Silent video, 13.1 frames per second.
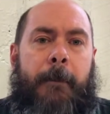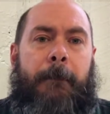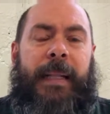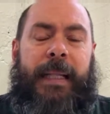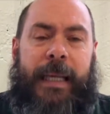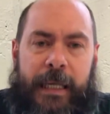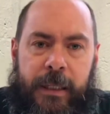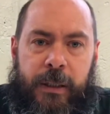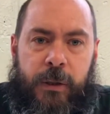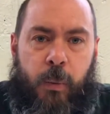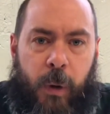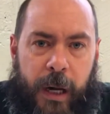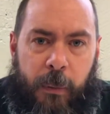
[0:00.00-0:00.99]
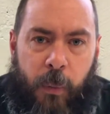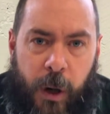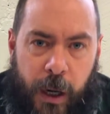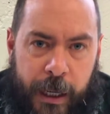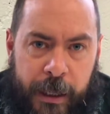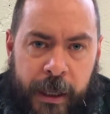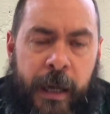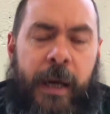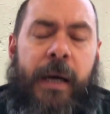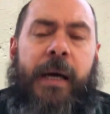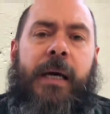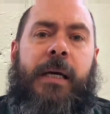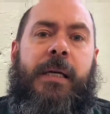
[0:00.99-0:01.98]
blended white wine
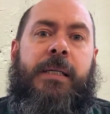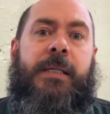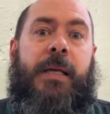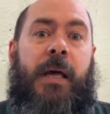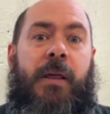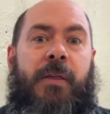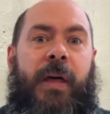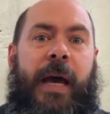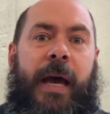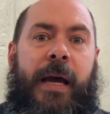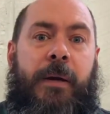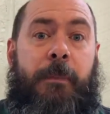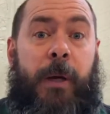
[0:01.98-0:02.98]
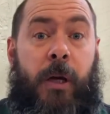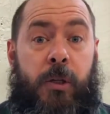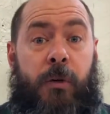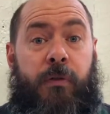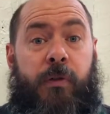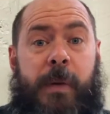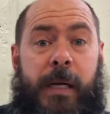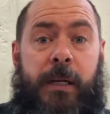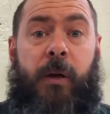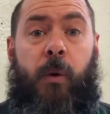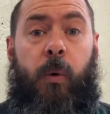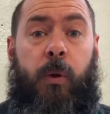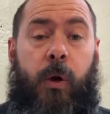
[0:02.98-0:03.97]
is that because you're
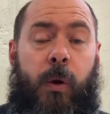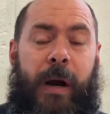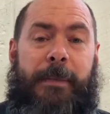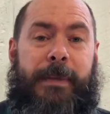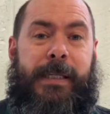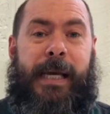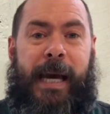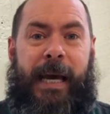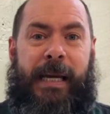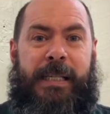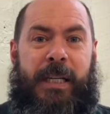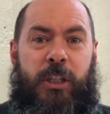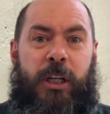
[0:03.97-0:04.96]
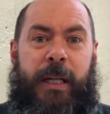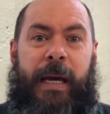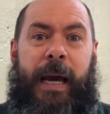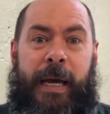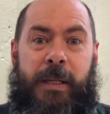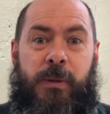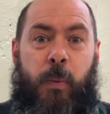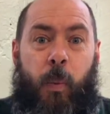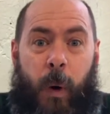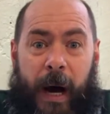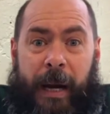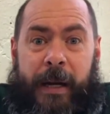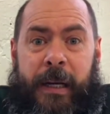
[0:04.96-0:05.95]
fermenting all the grapes essentially as
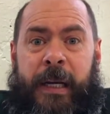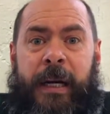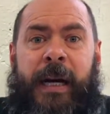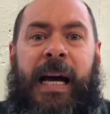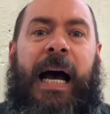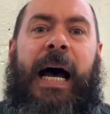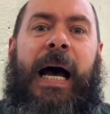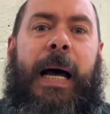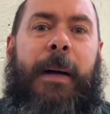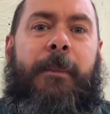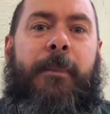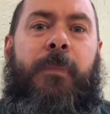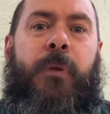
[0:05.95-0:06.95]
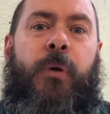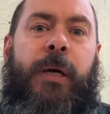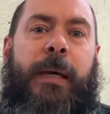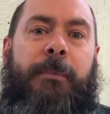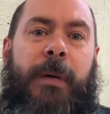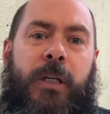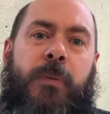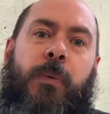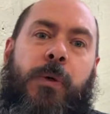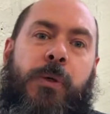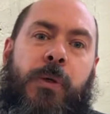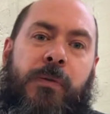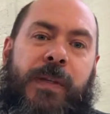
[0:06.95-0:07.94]
one, you get much
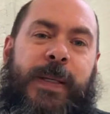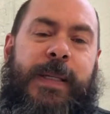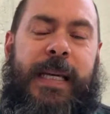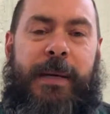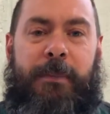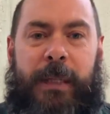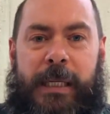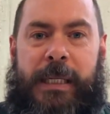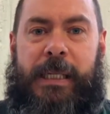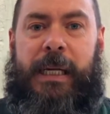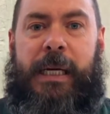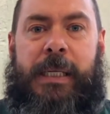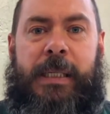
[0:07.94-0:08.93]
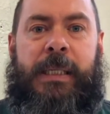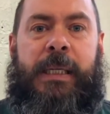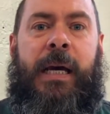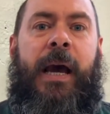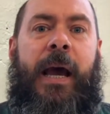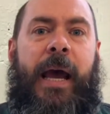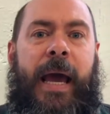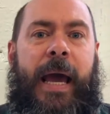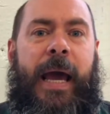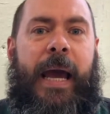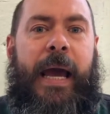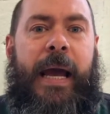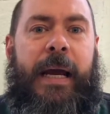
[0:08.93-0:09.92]
more sort of seamlessness
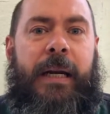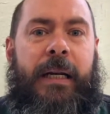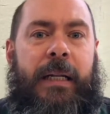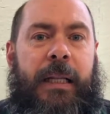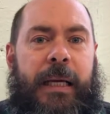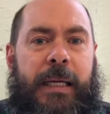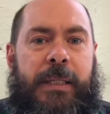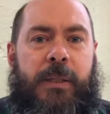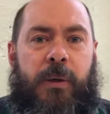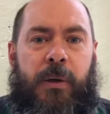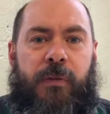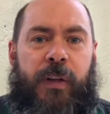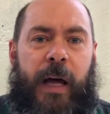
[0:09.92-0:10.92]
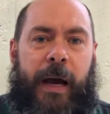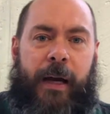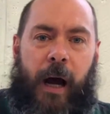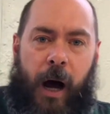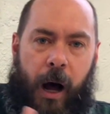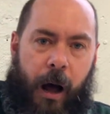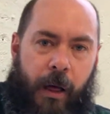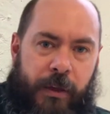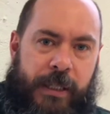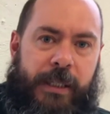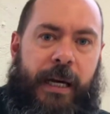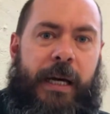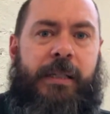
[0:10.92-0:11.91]
and less sort of like, oh,
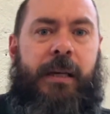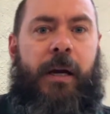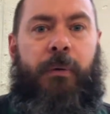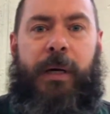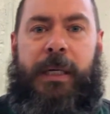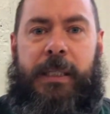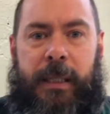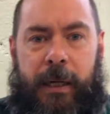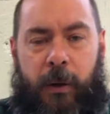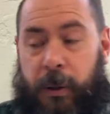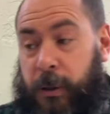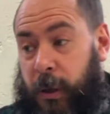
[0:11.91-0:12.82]
this tastes like Riesling,